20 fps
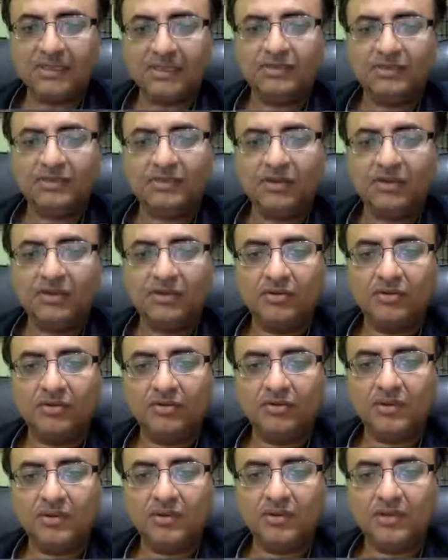
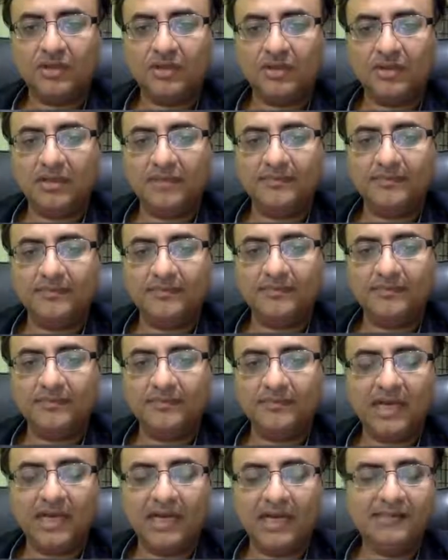So, um,
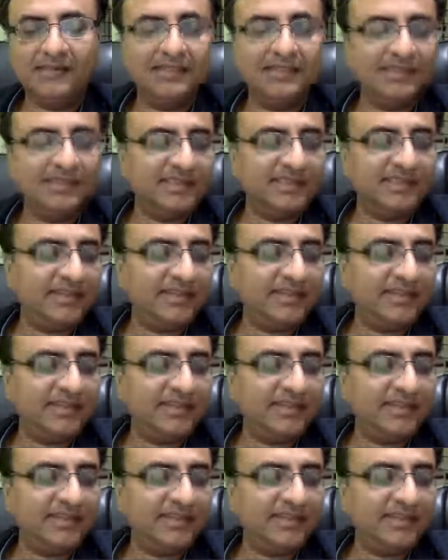I suggest